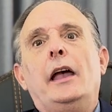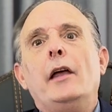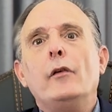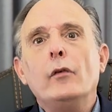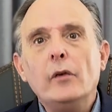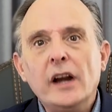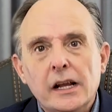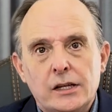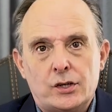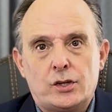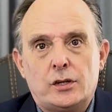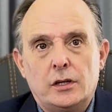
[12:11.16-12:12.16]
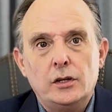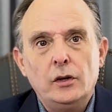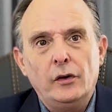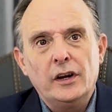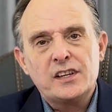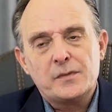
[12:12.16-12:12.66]
enrich
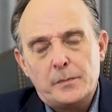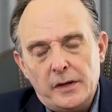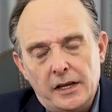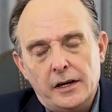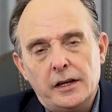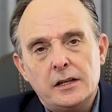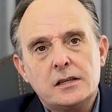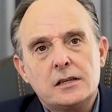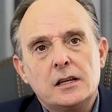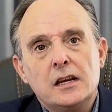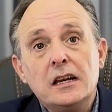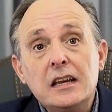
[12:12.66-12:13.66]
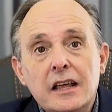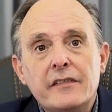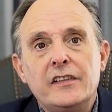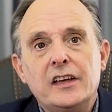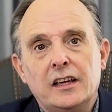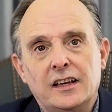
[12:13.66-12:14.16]
your experience
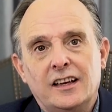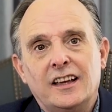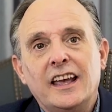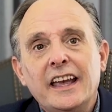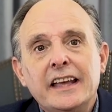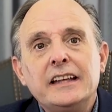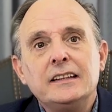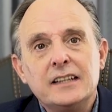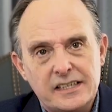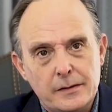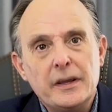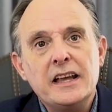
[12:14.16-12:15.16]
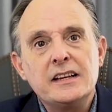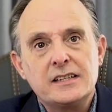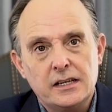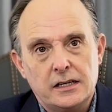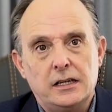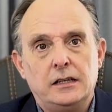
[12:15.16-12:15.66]
living in this
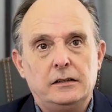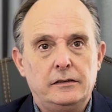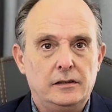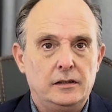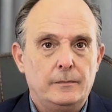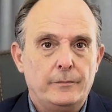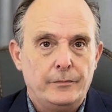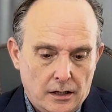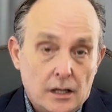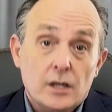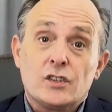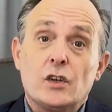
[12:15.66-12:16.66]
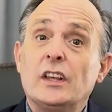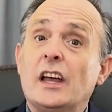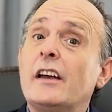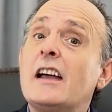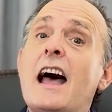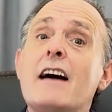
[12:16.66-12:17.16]
amazing country. So
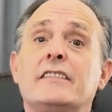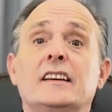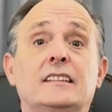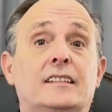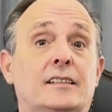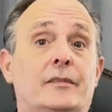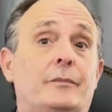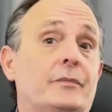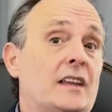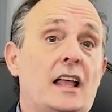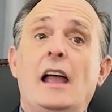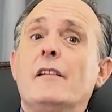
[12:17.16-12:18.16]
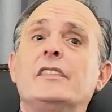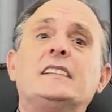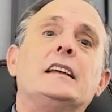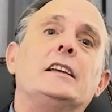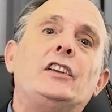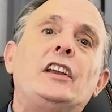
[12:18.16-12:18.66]
there you have it.
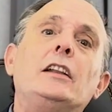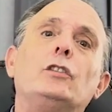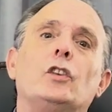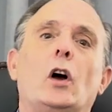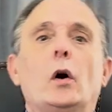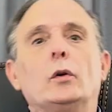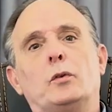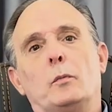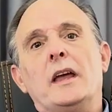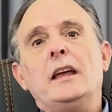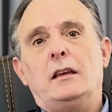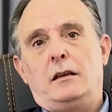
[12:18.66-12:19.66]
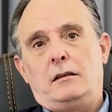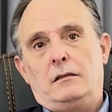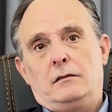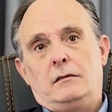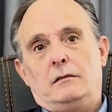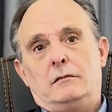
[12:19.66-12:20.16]
Everything you need to know to make
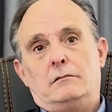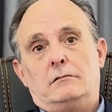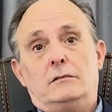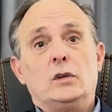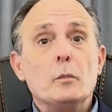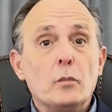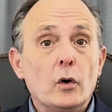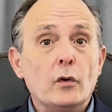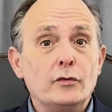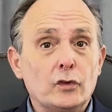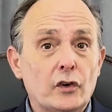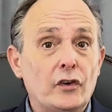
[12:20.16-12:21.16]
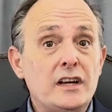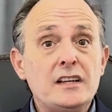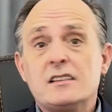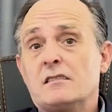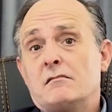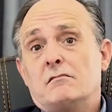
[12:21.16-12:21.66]
the move to
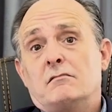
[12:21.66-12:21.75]
Greece